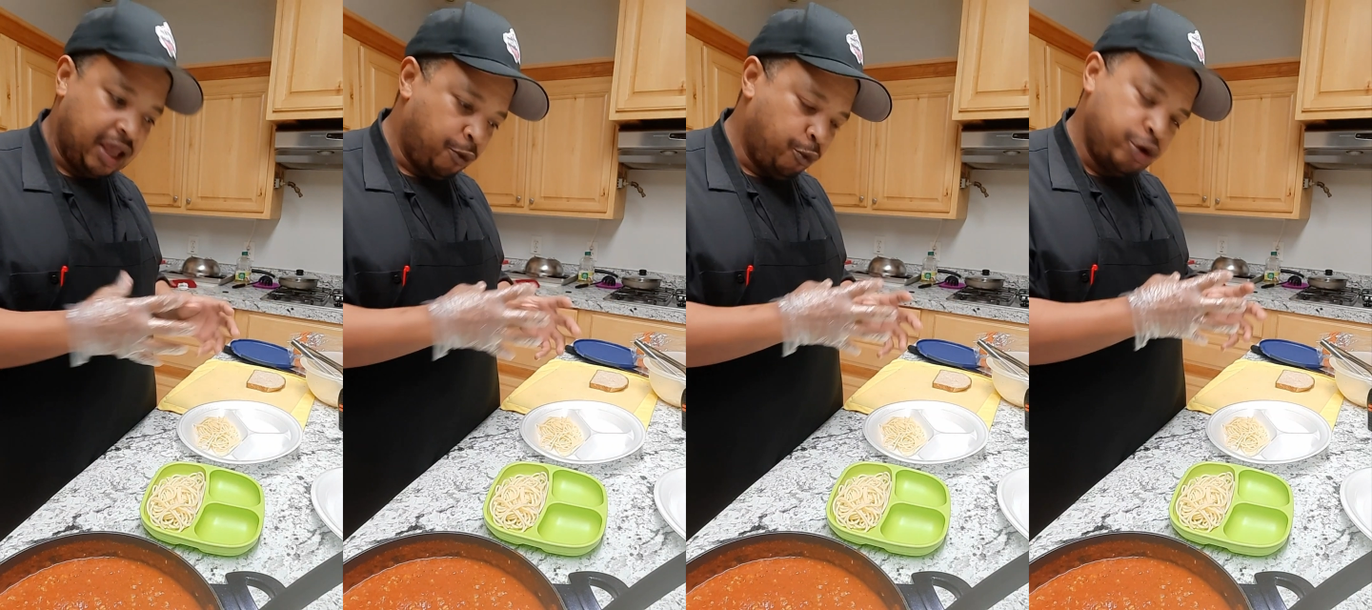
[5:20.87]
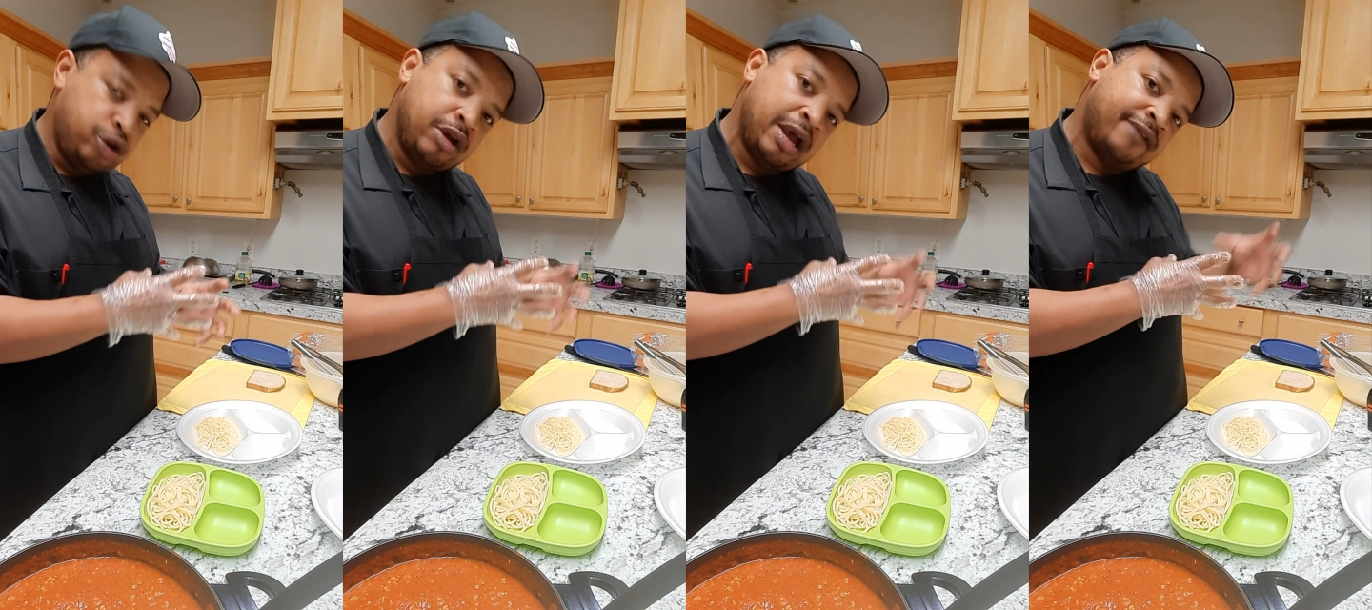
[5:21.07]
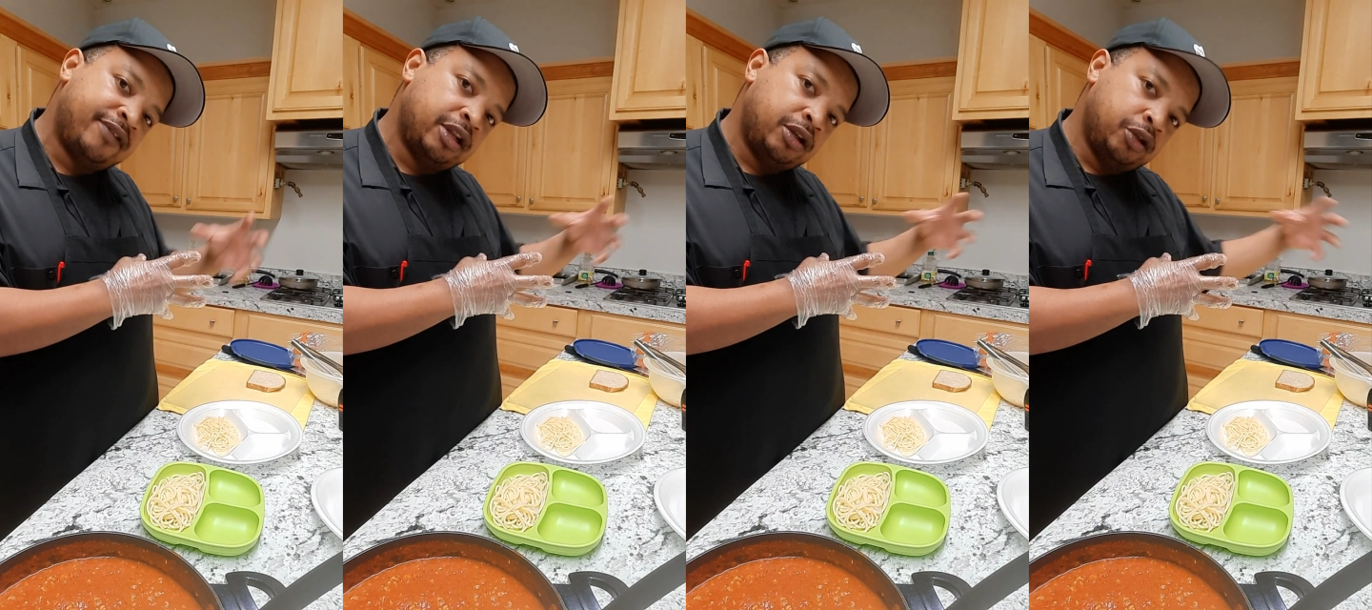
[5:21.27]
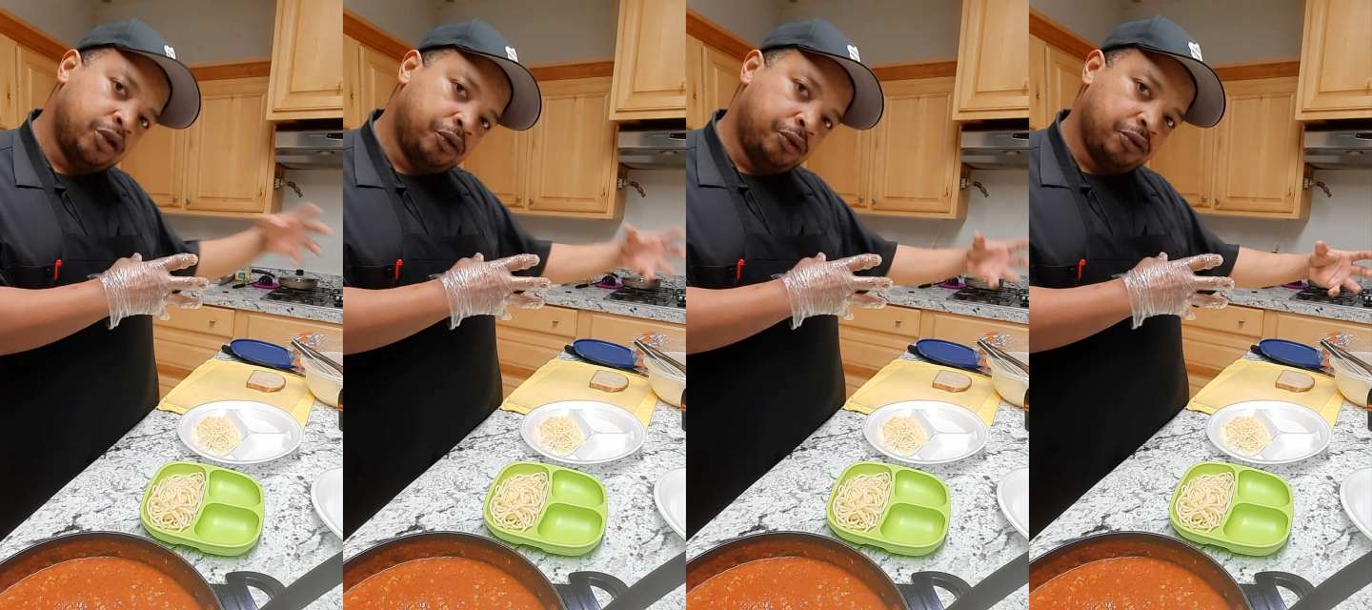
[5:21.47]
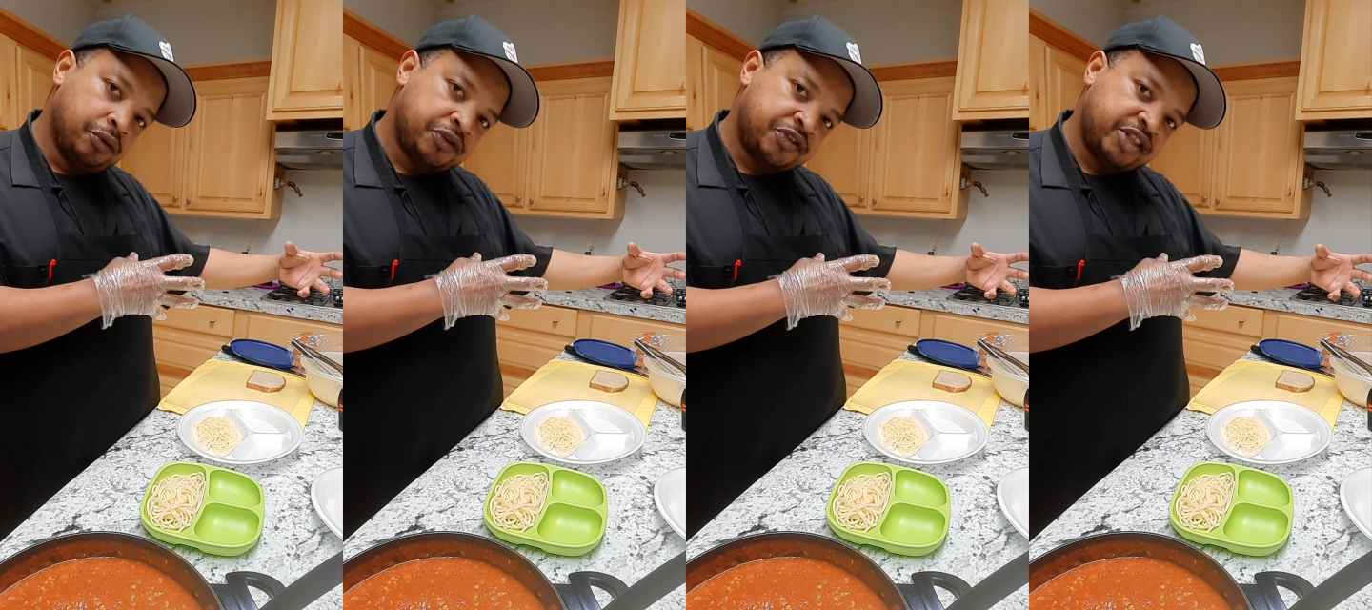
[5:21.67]
that when you have the
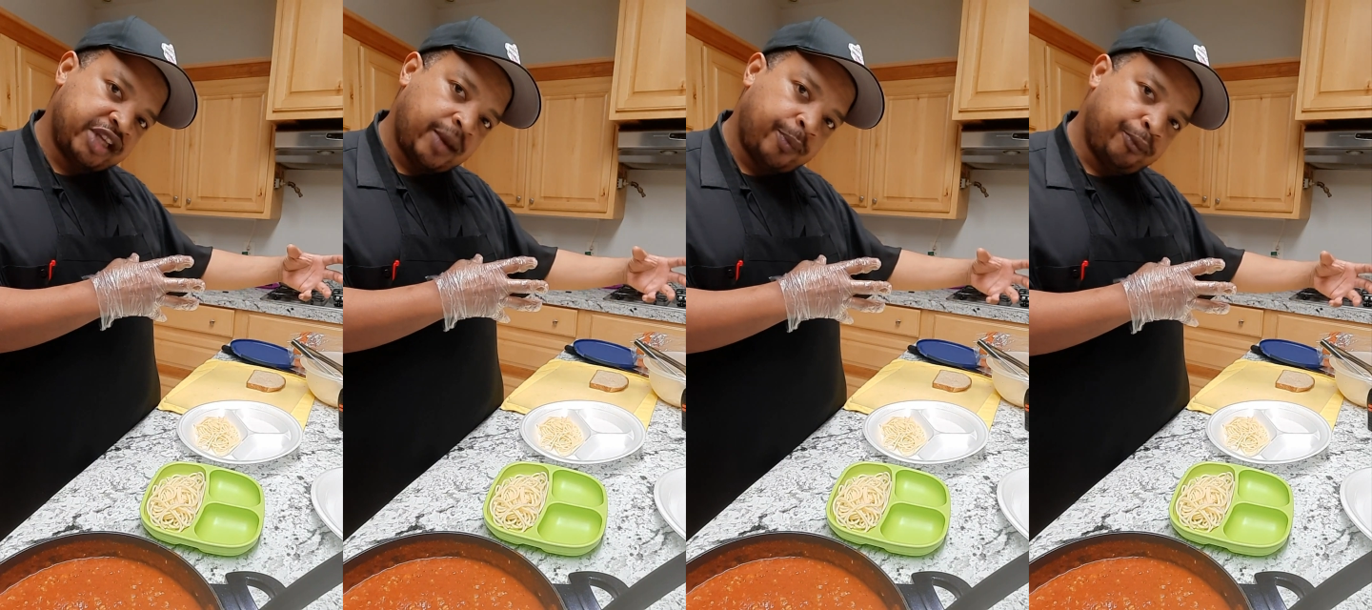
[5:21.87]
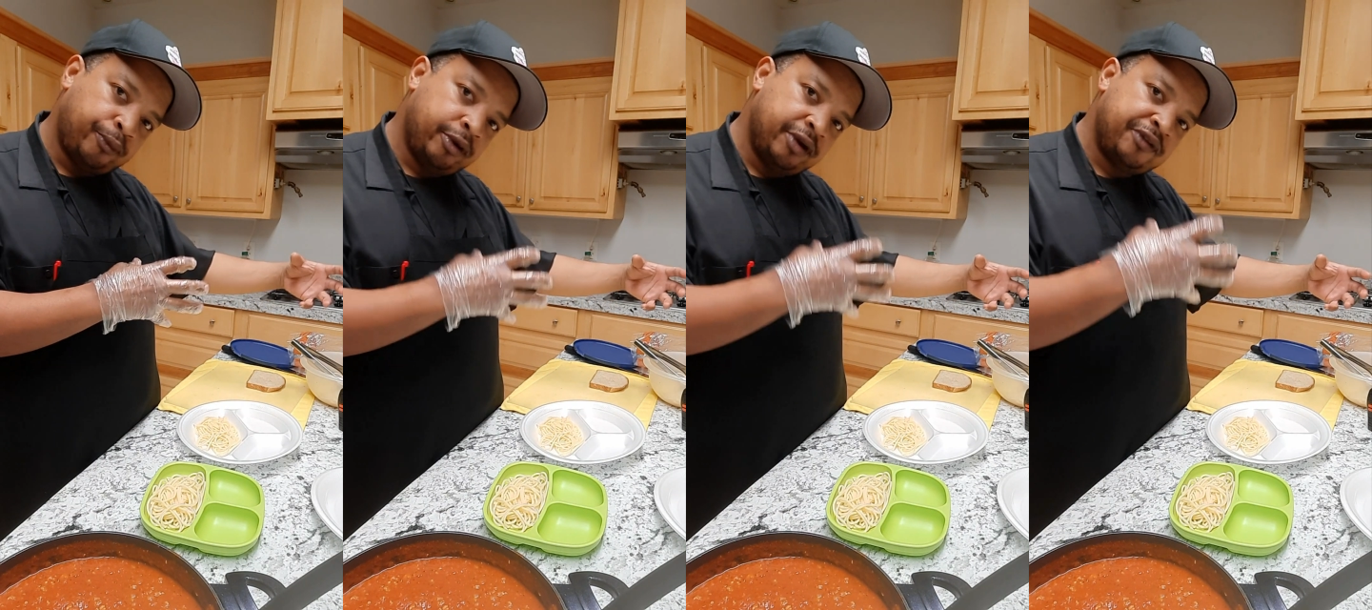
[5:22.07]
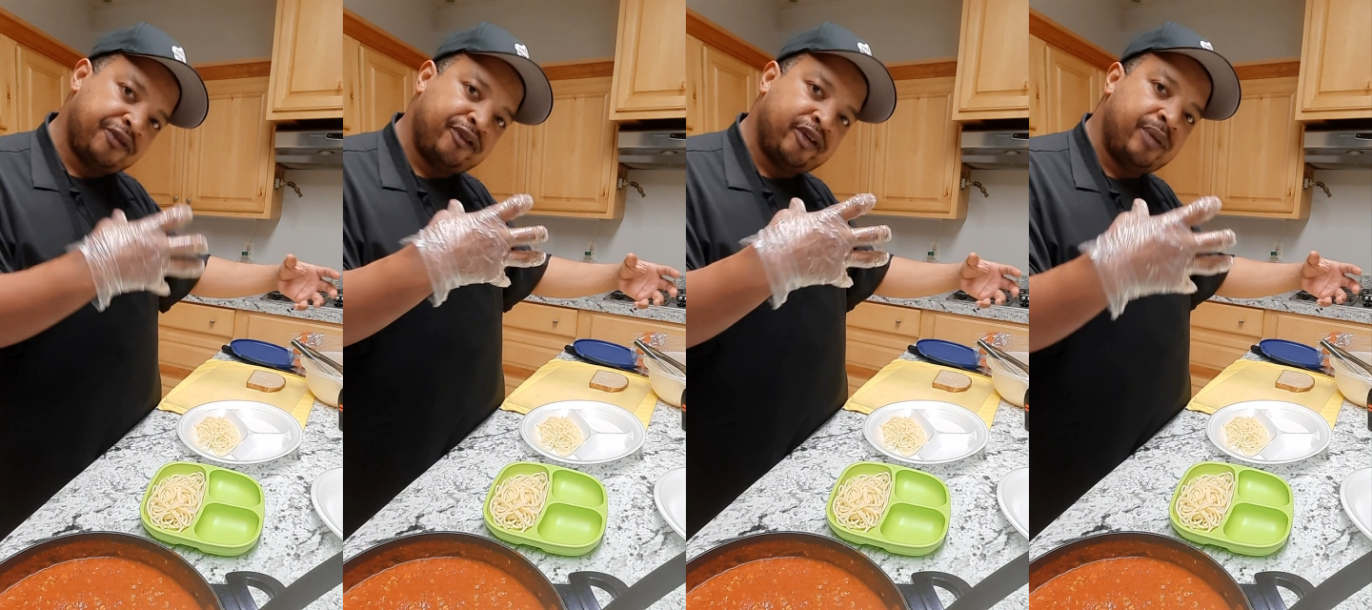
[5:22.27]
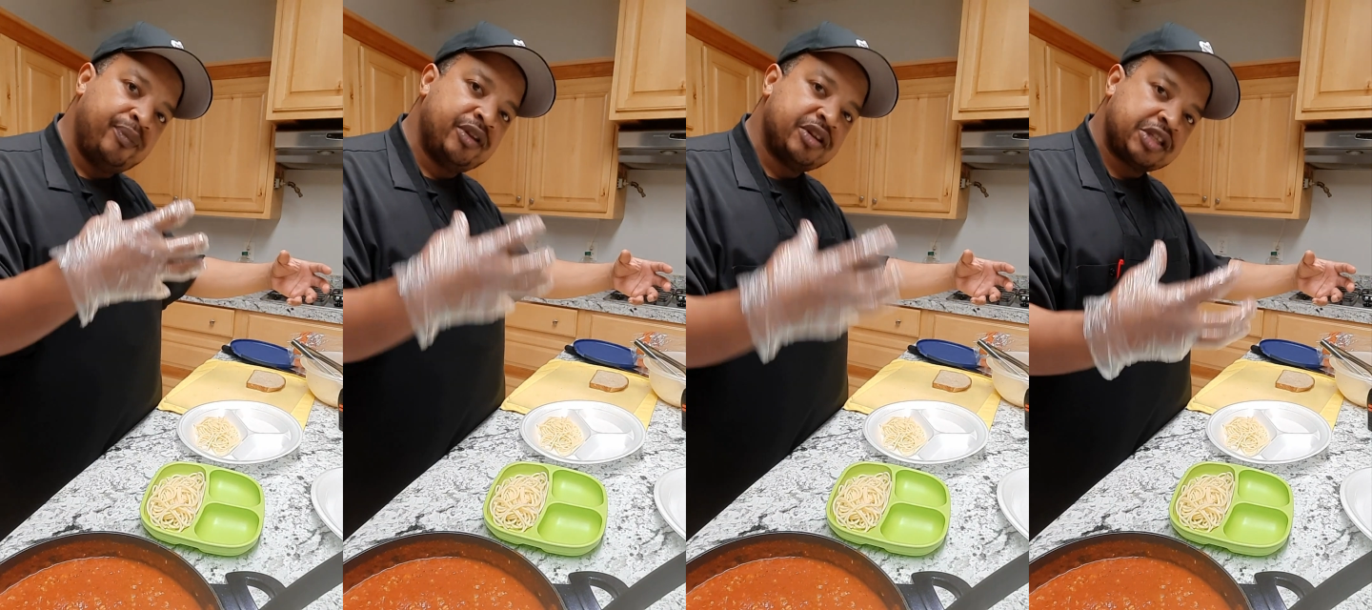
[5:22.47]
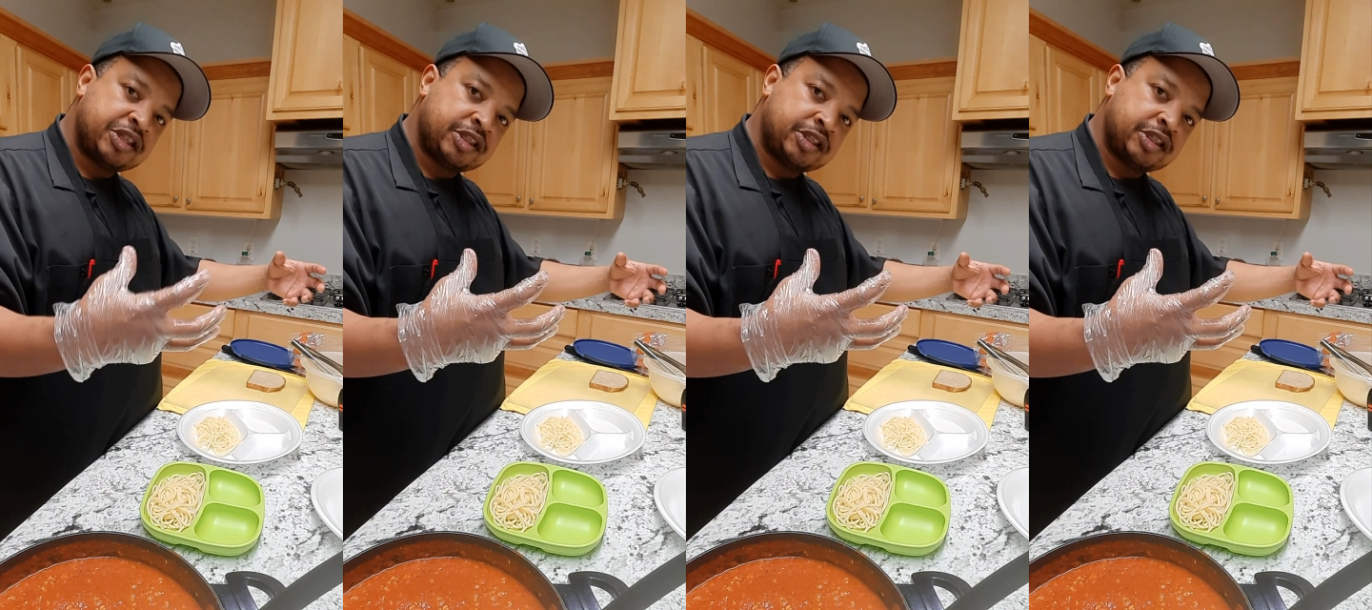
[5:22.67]
noodles separate from the